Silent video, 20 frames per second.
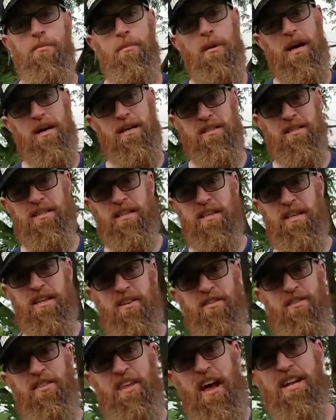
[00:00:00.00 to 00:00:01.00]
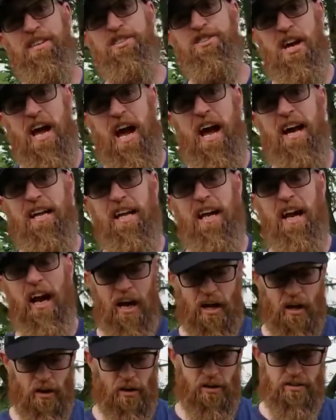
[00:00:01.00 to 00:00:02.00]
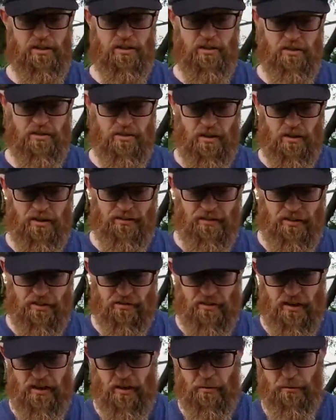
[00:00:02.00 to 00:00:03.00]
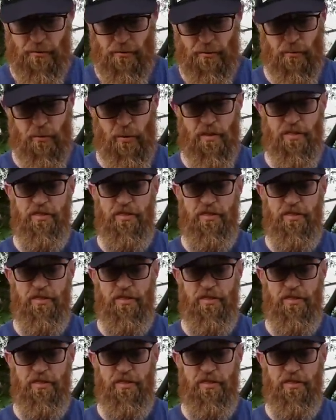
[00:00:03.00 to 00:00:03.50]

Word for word: boxing that jacket. I also started the trail with